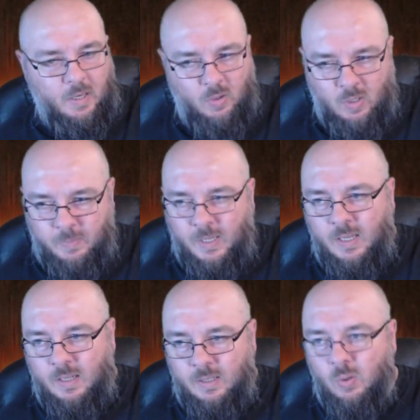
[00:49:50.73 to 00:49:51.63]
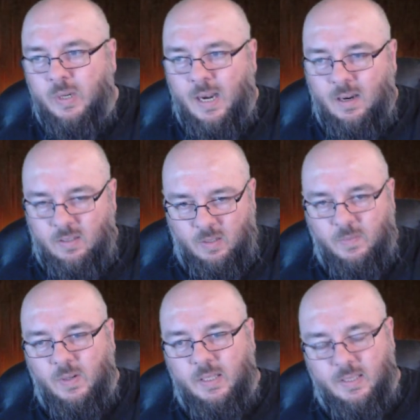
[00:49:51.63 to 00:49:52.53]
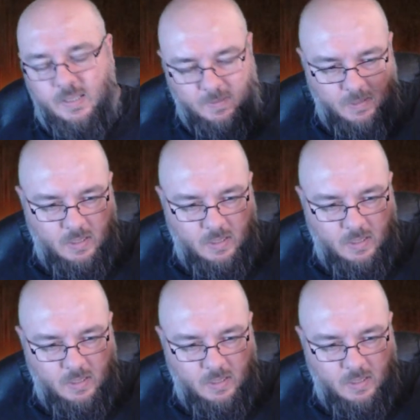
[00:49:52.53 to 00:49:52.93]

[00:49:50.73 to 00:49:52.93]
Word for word: you're going to be your characters fighting.